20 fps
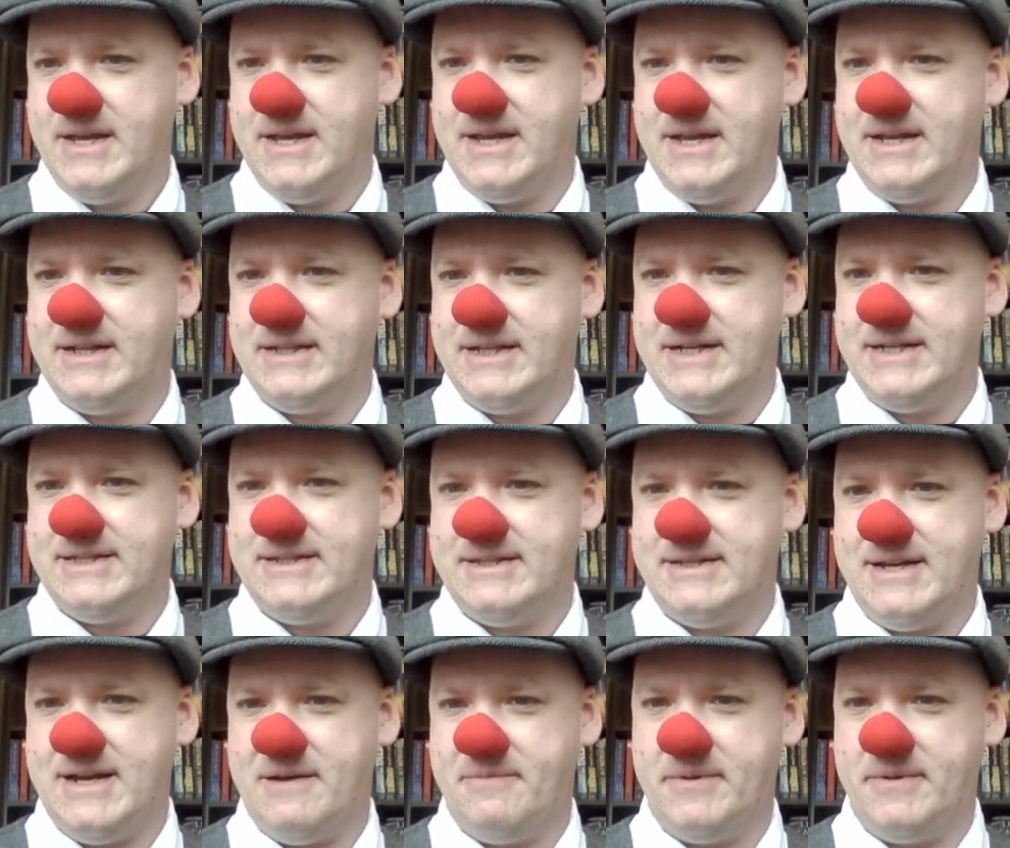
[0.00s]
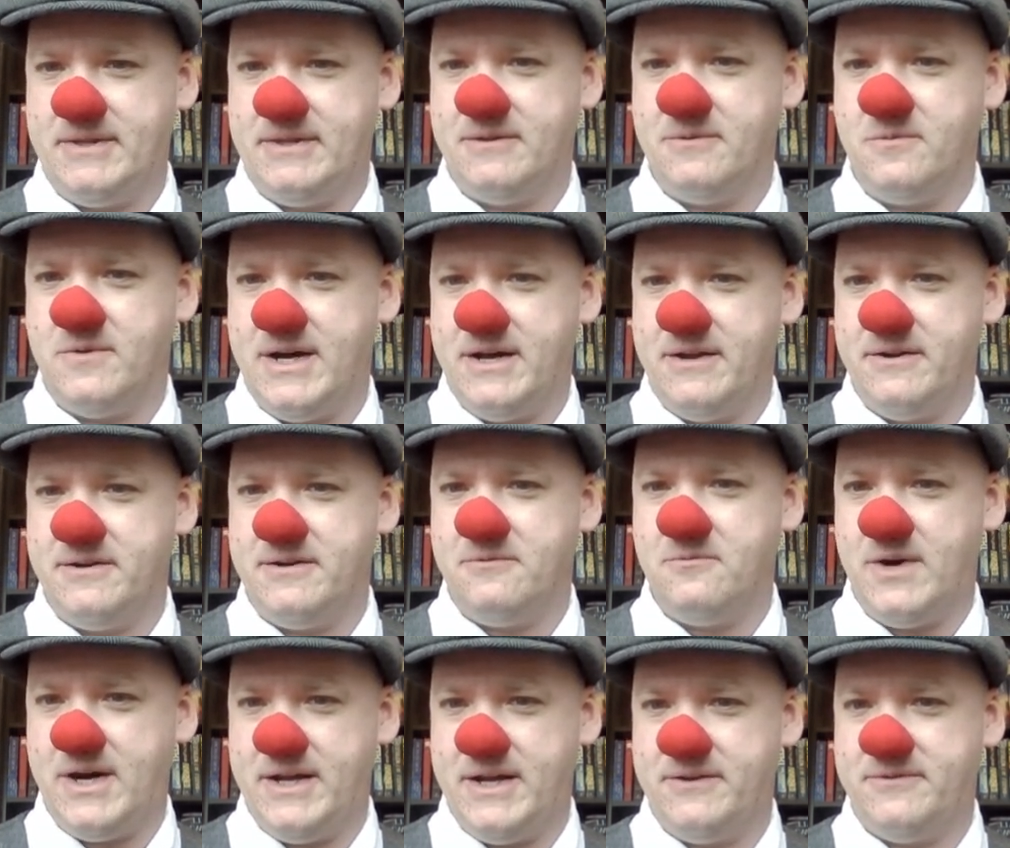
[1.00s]
He glanced up at the
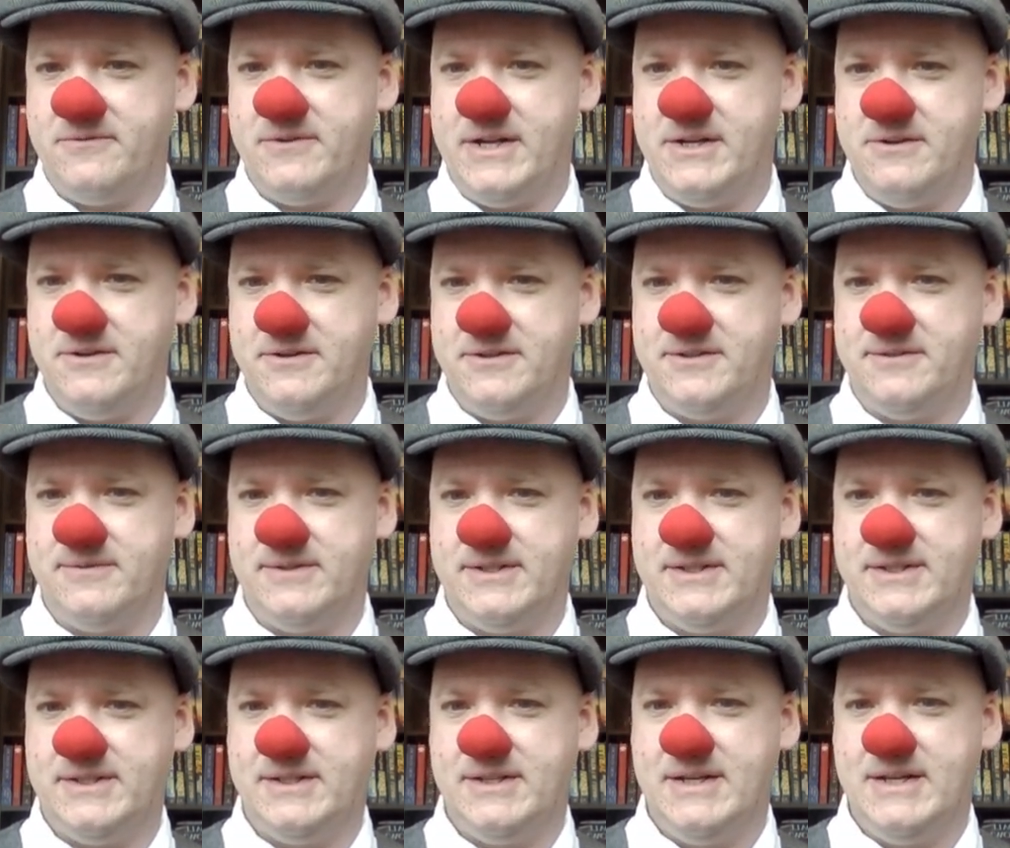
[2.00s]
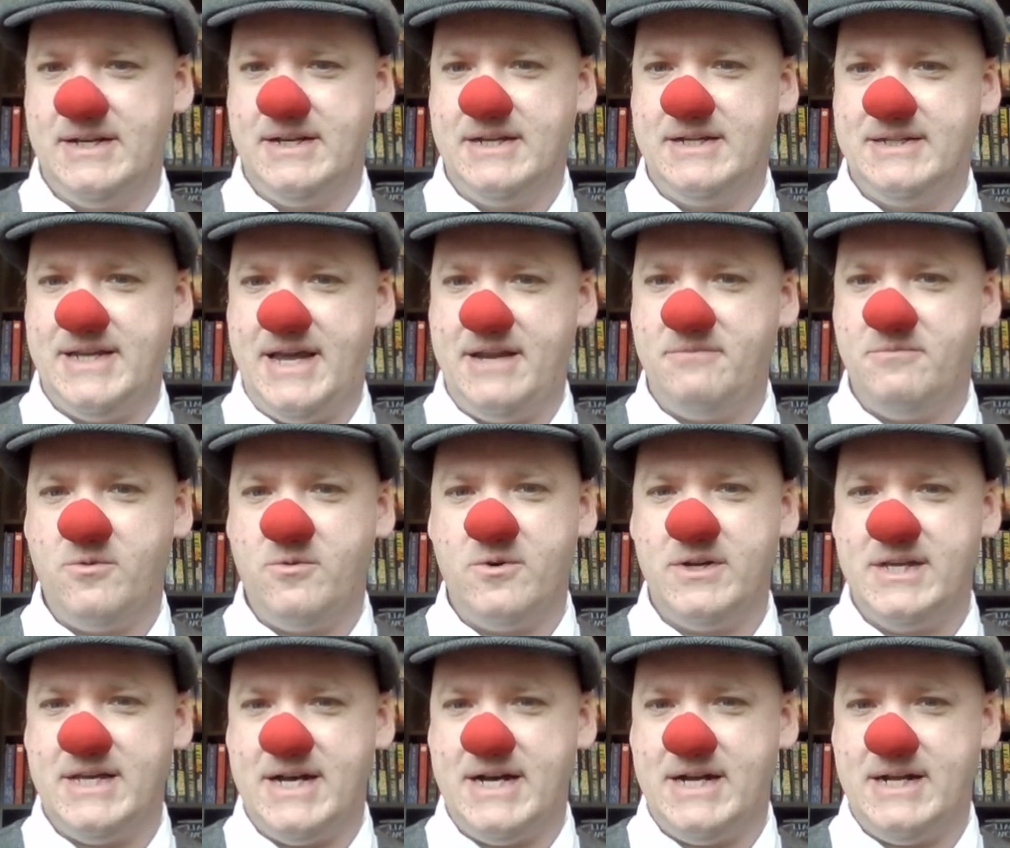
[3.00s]
white rhinoceros. 10
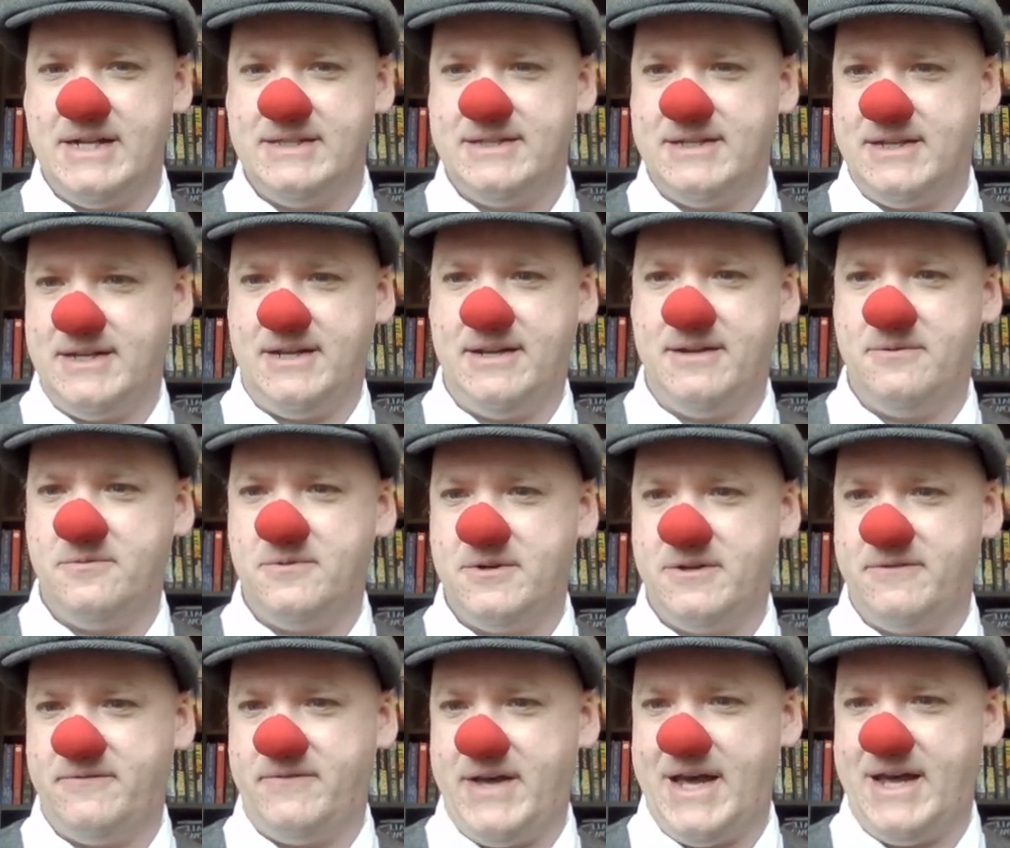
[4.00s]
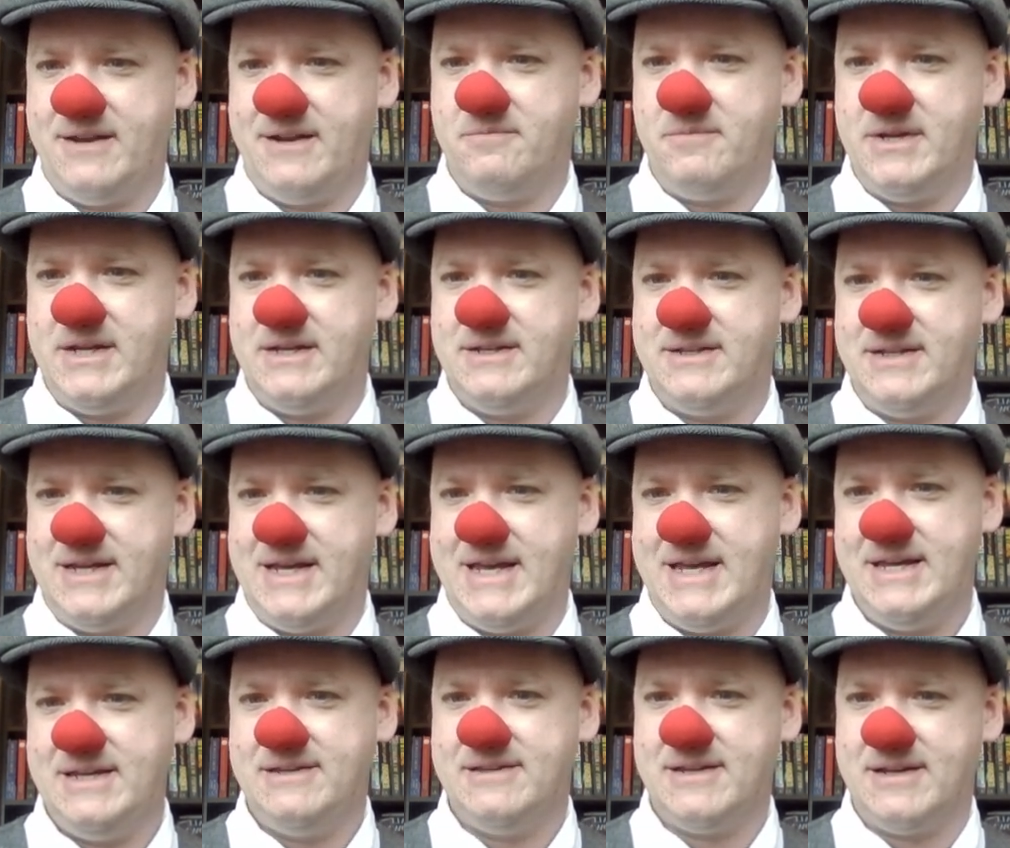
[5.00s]
more yards and he would have had me to
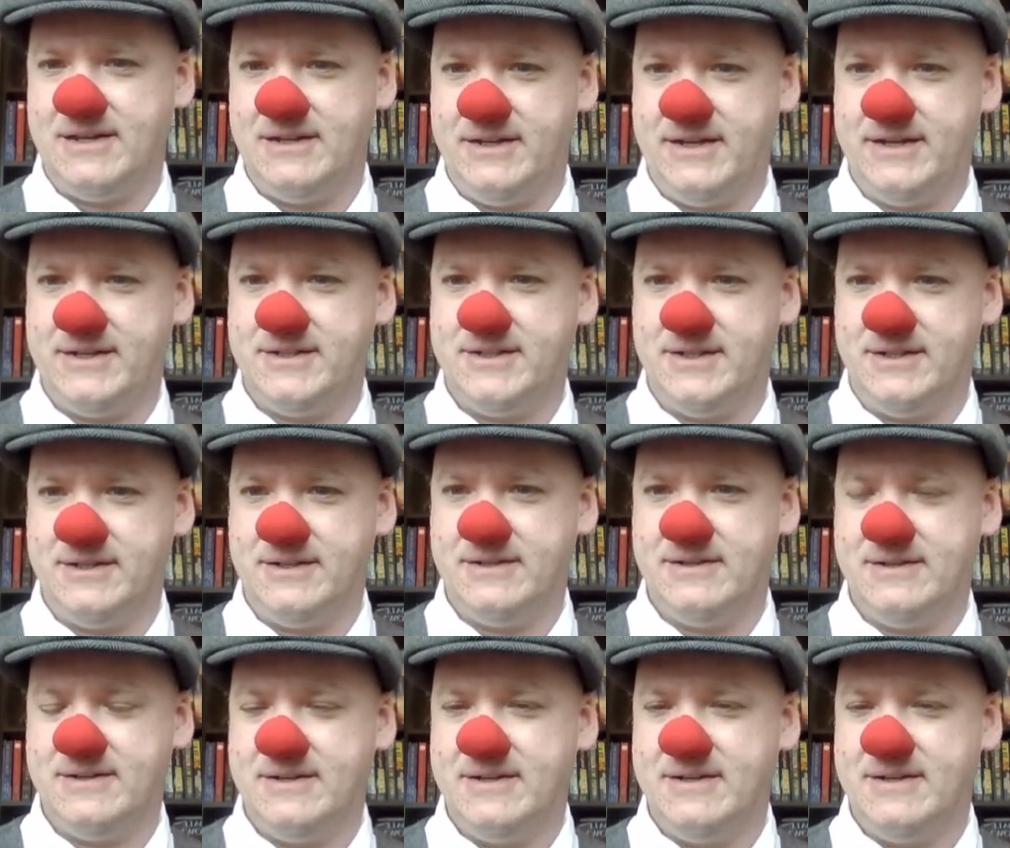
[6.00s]
his collection.